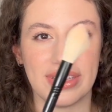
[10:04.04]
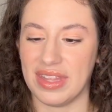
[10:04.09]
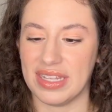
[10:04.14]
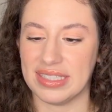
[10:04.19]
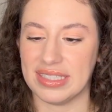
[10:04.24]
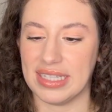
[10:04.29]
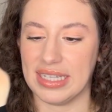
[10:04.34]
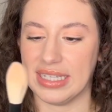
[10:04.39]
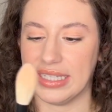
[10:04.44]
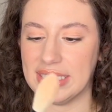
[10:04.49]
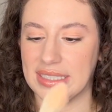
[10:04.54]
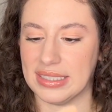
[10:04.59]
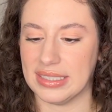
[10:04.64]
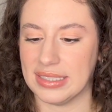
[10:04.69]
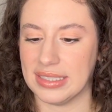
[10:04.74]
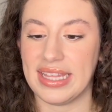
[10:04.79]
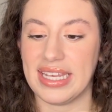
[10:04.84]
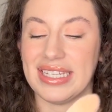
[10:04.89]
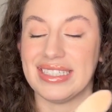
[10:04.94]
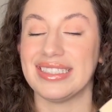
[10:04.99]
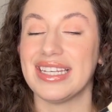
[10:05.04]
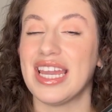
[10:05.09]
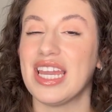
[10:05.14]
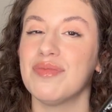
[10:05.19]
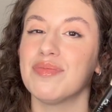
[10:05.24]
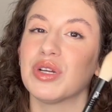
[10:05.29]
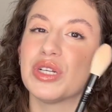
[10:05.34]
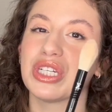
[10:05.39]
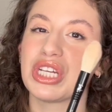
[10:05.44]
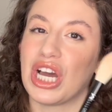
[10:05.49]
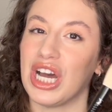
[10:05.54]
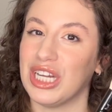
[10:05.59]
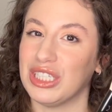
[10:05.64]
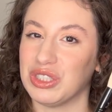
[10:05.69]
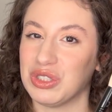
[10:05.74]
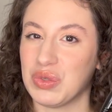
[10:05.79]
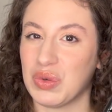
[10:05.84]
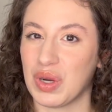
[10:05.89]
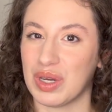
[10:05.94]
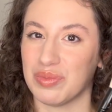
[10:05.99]
This is the tapered
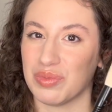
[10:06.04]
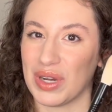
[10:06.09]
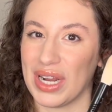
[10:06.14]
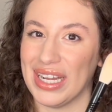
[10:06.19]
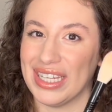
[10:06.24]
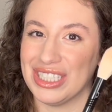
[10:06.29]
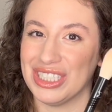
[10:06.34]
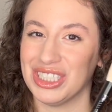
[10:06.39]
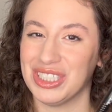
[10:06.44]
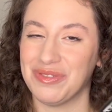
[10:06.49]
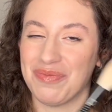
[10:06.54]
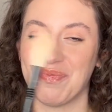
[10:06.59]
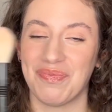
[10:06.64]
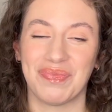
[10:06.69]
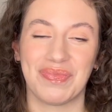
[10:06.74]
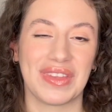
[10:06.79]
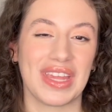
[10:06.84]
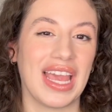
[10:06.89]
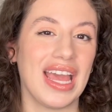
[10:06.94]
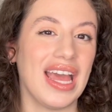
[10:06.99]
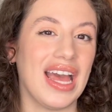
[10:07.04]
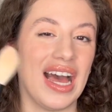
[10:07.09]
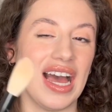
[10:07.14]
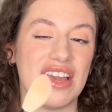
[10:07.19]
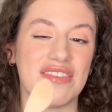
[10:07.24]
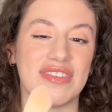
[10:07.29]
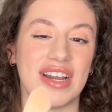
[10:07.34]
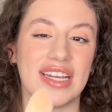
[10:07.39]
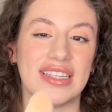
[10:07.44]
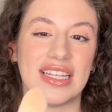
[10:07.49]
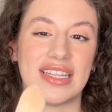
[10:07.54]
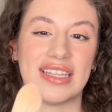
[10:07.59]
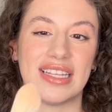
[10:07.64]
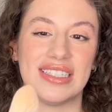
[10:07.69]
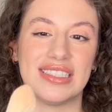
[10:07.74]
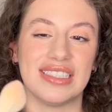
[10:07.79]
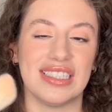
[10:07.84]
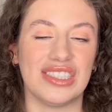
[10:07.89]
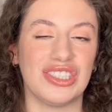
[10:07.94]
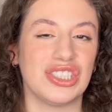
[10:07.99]
contour brush. I find that
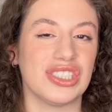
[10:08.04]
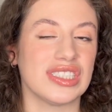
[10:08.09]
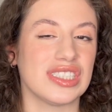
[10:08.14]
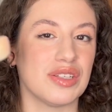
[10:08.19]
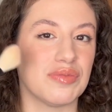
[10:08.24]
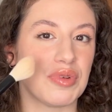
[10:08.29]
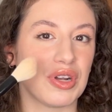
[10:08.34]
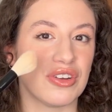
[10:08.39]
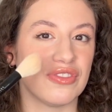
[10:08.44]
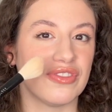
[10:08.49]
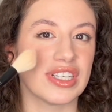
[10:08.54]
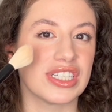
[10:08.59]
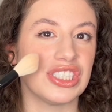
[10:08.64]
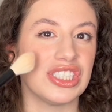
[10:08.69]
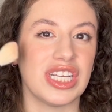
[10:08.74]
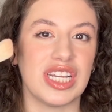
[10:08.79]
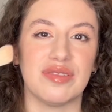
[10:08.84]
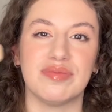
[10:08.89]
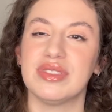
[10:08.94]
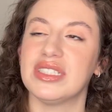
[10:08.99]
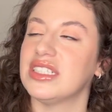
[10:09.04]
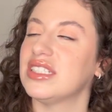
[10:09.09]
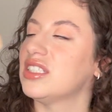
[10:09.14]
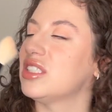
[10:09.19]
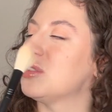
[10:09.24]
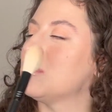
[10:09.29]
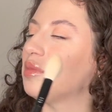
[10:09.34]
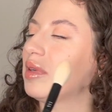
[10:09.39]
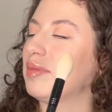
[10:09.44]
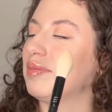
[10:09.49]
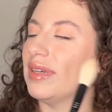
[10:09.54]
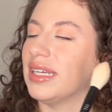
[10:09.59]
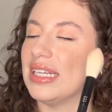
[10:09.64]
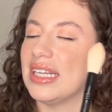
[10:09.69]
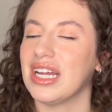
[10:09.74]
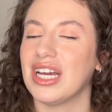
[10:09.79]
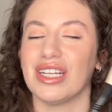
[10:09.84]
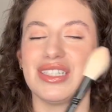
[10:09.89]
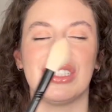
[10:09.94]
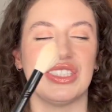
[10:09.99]
this is just the perfect shape to sweep it
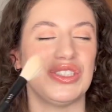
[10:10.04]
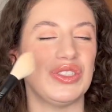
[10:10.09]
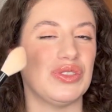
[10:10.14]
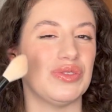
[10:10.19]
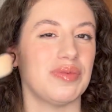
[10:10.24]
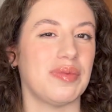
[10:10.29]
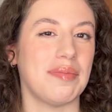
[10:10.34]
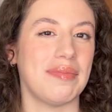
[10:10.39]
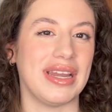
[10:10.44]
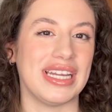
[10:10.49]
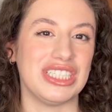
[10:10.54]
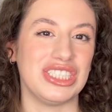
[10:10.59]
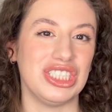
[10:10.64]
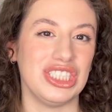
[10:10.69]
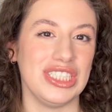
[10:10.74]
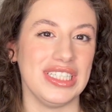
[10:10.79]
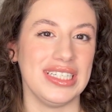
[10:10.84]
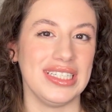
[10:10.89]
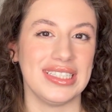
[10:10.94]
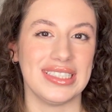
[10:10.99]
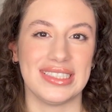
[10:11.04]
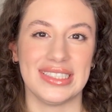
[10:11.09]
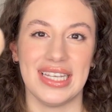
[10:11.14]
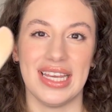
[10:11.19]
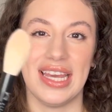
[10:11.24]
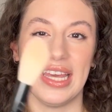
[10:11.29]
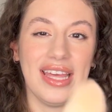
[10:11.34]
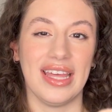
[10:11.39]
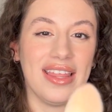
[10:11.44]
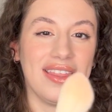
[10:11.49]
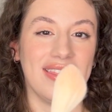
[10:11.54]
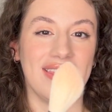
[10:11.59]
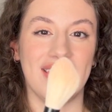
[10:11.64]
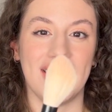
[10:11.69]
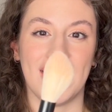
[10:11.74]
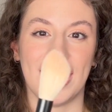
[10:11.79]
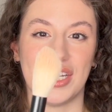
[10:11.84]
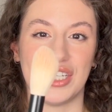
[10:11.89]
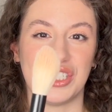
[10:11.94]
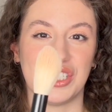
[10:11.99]
onto my cheeks.
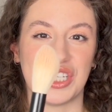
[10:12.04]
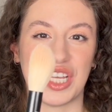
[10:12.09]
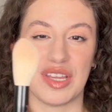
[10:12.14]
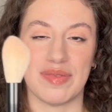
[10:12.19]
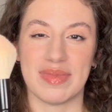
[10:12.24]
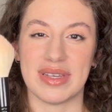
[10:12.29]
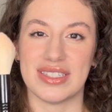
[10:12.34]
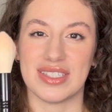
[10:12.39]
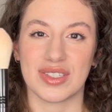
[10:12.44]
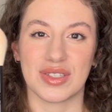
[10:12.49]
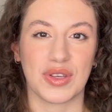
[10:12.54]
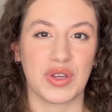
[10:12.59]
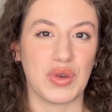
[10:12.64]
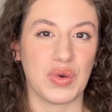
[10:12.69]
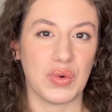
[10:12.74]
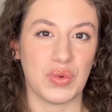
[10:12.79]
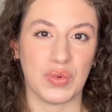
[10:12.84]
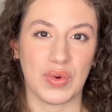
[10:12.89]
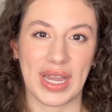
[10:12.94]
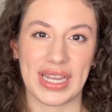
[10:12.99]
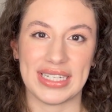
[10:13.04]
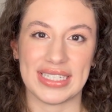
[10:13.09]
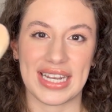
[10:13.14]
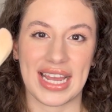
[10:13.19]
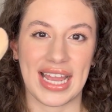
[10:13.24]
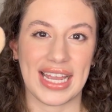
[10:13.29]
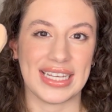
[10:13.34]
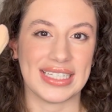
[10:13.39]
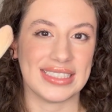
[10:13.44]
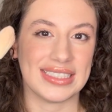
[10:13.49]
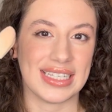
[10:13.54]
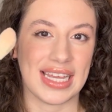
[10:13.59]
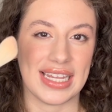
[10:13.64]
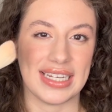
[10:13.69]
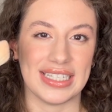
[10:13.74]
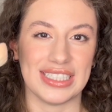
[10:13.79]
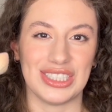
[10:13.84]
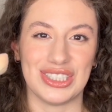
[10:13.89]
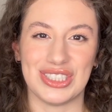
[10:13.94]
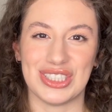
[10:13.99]
The shape is quite nice and
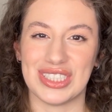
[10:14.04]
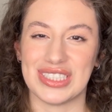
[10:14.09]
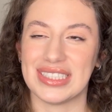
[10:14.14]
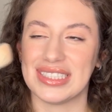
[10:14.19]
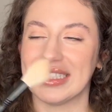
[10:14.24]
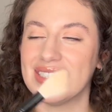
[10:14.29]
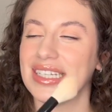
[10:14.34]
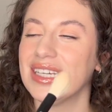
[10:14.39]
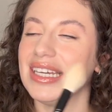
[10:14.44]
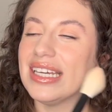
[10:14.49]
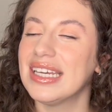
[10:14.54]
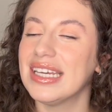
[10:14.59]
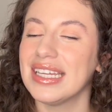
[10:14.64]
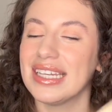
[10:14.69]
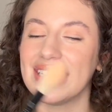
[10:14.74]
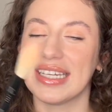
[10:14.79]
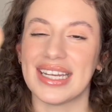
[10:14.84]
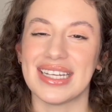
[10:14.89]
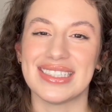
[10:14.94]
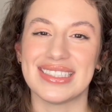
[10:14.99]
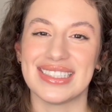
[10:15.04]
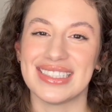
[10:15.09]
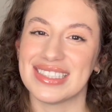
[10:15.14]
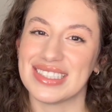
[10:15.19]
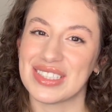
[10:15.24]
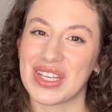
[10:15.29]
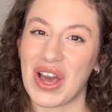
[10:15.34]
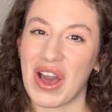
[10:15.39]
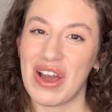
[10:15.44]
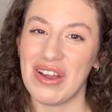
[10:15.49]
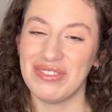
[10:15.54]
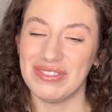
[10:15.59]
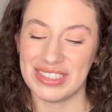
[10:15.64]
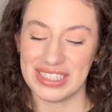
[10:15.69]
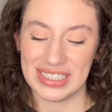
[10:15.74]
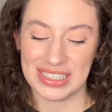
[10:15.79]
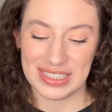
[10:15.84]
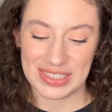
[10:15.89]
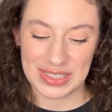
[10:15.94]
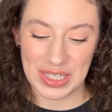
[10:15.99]
it's just nice and
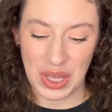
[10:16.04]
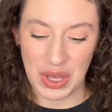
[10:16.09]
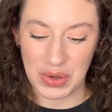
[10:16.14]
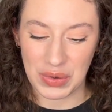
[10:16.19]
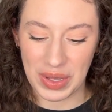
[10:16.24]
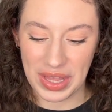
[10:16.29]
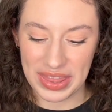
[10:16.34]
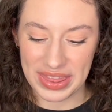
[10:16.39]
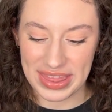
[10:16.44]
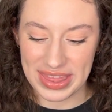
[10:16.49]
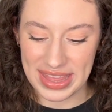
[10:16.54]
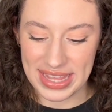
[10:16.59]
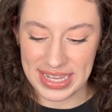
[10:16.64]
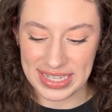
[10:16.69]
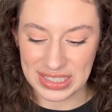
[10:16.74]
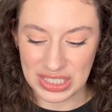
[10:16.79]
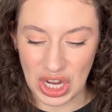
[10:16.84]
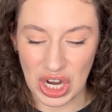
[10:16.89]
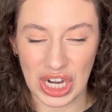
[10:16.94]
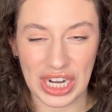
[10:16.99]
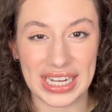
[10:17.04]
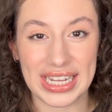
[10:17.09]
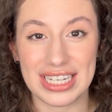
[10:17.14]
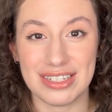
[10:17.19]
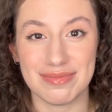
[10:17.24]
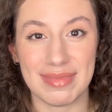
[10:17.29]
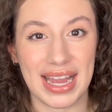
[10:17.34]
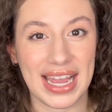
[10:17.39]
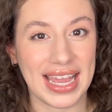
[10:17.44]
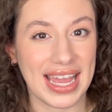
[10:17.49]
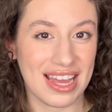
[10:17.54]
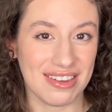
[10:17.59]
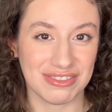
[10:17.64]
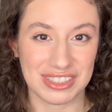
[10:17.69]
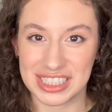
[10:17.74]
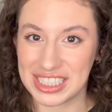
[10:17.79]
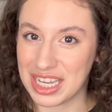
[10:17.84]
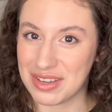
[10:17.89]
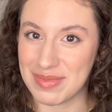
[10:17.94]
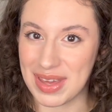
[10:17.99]
soft. So these are in my
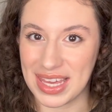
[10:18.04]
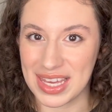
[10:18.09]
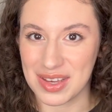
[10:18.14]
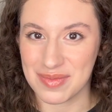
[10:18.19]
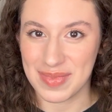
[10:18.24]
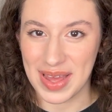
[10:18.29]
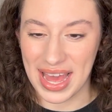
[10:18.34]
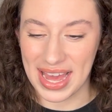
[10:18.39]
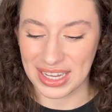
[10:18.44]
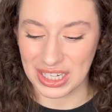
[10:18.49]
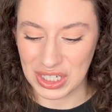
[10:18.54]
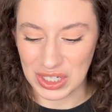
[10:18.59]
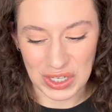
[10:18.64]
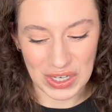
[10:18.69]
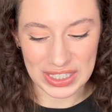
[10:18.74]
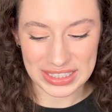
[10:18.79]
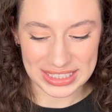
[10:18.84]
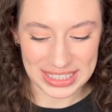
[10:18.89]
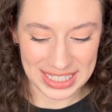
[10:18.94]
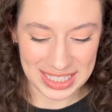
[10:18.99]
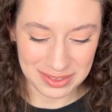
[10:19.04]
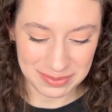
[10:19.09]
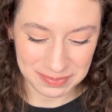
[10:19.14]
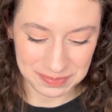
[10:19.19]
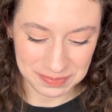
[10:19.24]
everyday makeup bag currently.